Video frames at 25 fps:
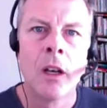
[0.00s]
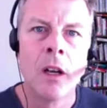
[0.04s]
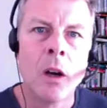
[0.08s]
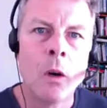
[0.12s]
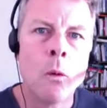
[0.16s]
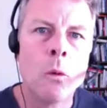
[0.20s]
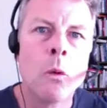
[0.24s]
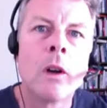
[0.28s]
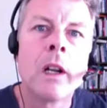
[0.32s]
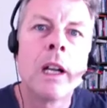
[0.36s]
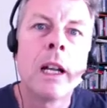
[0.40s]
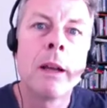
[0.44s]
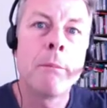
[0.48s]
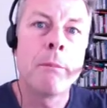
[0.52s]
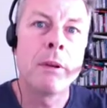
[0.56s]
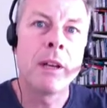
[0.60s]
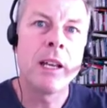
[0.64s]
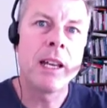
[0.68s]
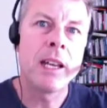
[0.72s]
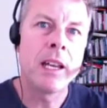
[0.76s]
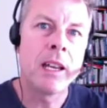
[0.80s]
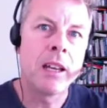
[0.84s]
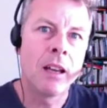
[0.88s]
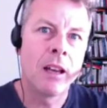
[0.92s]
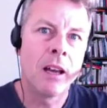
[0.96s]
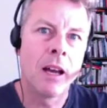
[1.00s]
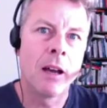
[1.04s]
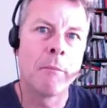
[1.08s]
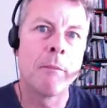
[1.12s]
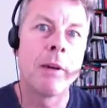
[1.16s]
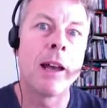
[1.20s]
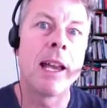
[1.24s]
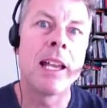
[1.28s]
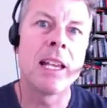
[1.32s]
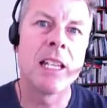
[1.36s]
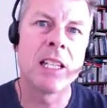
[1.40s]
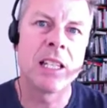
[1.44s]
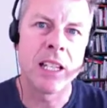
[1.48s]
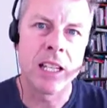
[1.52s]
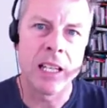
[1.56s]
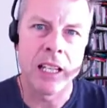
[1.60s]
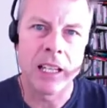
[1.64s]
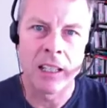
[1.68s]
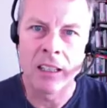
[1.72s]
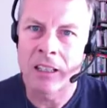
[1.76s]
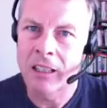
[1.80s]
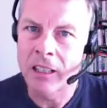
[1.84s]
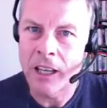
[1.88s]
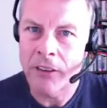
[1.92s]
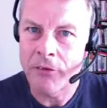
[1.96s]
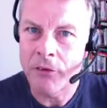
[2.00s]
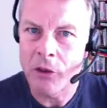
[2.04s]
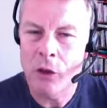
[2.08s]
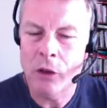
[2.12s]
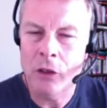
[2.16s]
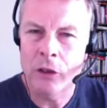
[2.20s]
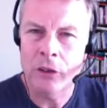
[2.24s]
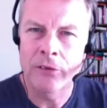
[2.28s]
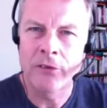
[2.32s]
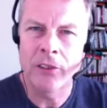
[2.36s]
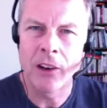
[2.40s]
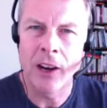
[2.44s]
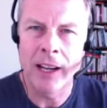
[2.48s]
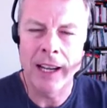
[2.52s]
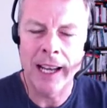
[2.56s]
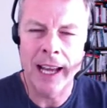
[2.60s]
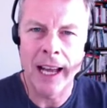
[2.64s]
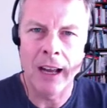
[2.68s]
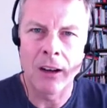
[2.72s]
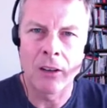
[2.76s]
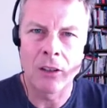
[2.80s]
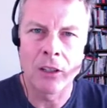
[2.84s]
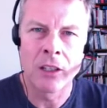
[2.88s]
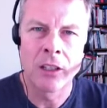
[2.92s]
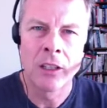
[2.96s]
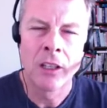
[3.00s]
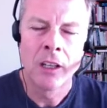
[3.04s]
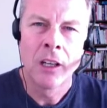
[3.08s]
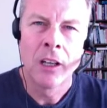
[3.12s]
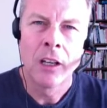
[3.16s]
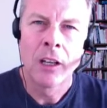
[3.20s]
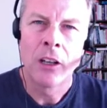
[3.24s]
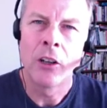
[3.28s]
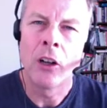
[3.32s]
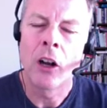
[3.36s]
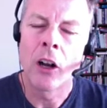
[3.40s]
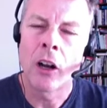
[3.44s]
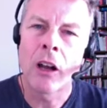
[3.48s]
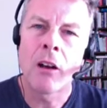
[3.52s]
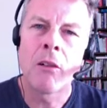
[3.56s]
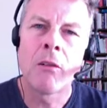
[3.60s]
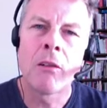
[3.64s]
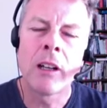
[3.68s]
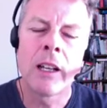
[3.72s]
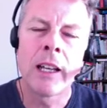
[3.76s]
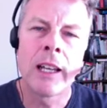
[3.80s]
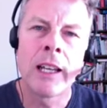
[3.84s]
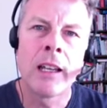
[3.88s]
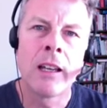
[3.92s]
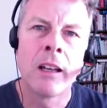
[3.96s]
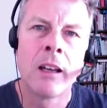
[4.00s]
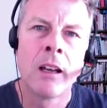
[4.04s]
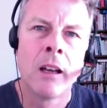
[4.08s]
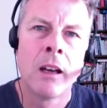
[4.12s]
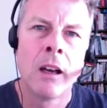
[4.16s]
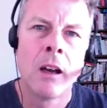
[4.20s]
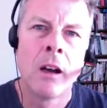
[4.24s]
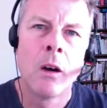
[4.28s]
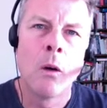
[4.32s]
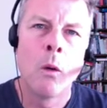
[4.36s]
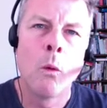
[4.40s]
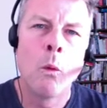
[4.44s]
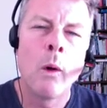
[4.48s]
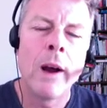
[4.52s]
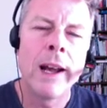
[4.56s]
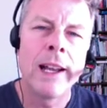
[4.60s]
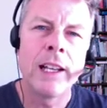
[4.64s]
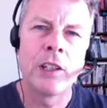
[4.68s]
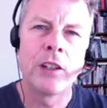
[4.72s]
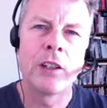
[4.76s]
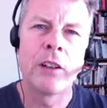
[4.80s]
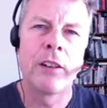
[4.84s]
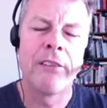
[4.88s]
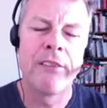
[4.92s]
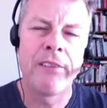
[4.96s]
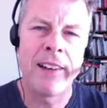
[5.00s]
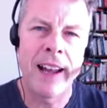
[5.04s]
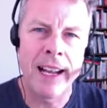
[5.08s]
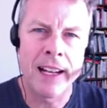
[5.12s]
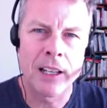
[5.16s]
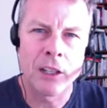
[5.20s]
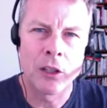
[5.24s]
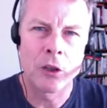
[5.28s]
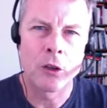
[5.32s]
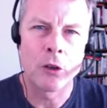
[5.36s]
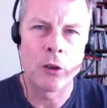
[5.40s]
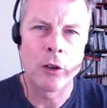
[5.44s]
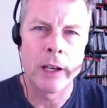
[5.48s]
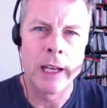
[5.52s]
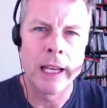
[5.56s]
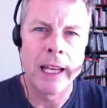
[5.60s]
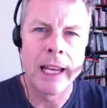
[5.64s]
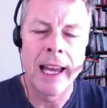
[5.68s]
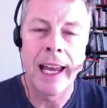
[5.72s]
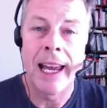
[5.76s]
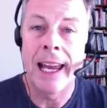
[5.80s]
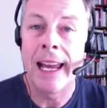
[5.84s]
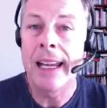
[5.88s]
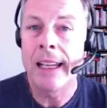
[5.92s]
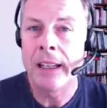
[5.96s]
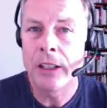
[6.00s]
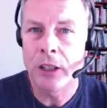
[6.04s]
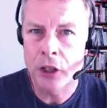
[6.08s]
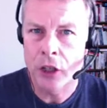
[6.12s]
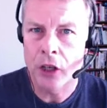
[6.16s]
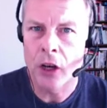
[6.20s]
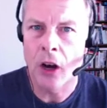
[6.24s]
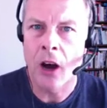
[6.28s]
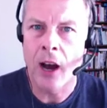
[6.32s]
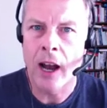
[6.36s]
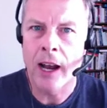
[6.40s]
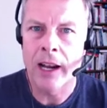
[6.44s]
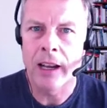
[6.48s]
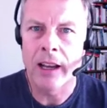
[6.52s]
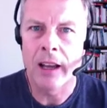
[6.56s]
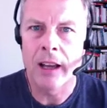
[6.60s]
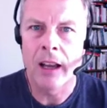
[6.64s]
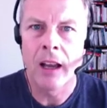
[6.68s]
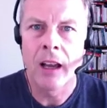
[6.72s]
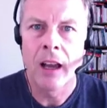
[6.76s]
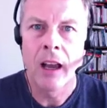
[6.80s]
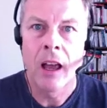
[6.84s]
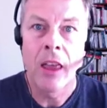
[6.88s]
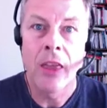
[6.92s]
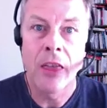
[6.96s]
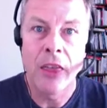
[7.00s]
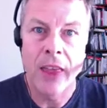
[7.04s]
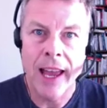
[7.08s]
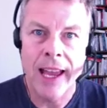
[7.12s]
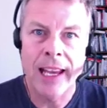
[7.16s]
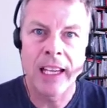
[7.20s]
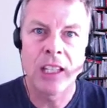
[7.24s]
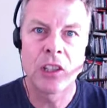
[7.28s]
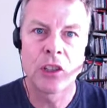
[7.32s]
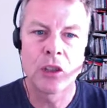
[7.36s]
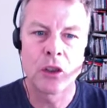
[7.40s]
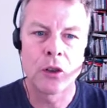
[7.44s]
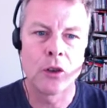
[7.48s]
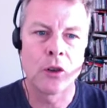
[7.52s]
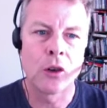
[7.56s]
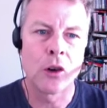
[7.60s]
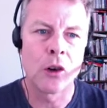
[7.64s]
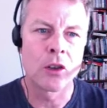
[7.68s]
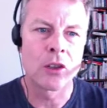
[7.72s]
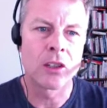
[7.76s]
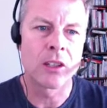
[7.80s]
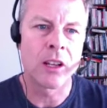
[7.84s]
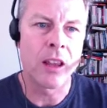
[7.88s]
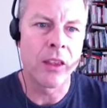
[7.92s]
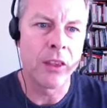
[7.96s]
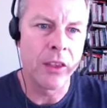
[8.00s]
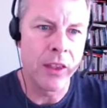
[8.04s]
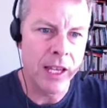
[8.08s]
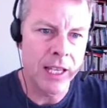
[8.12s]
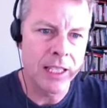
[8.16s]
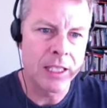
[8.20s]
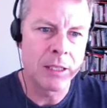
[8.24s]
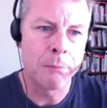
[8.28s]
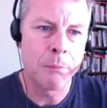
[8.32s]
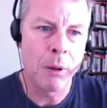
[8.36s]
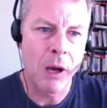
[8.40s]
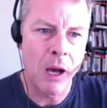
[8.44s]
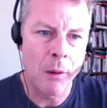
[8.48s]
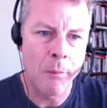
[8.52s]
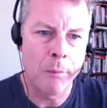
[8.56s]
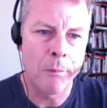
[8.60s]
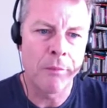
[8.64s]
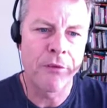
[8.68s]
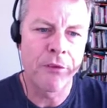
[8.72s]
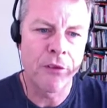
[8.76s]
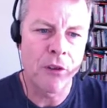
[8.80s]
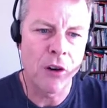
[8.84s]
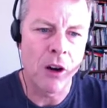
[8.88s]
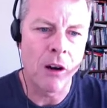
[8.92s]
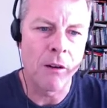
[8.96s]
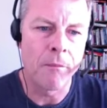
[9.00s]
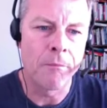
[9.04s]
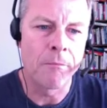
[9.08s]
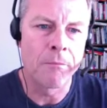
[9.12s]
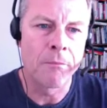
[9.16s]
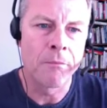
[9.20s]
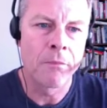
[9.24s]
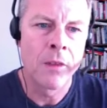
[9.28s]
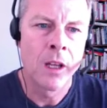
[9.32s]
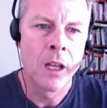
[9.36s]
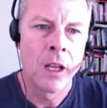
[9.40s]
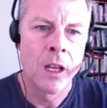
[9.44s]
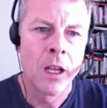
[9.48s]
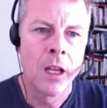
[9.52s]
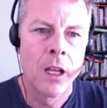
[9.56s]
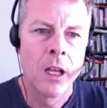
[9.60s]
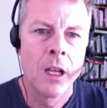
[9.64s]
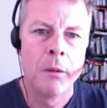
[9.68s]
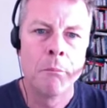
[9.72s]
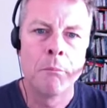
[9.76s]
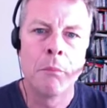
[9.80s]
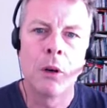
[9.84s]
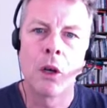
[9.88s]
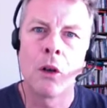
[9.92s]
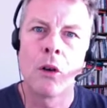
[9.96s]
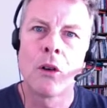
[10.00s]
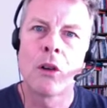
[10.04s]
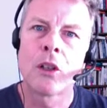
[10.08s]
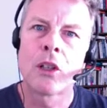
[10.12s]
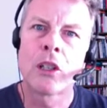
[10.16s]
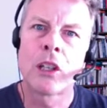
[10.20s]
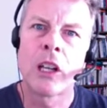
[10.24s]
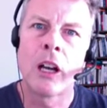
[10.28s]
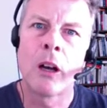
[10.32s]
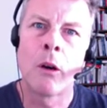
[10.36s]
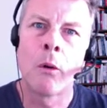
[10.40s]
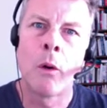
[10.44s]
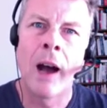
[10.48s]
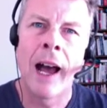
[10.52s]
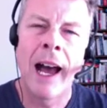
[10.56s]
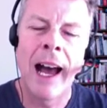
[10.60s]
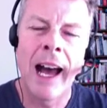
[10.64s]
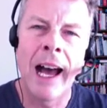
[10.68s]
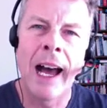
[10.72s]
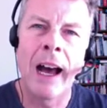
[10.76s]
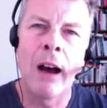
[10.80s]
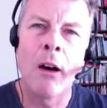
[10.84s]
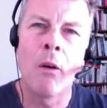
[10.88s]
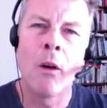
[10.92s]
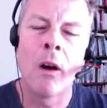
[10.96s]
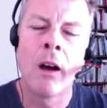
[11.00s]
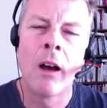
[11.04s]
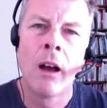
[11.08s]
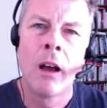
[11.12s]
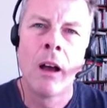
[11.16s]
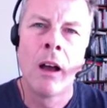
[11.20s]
Wouldn't it be amazing if you could find out not only which factory in China they sourced this pump from, but also how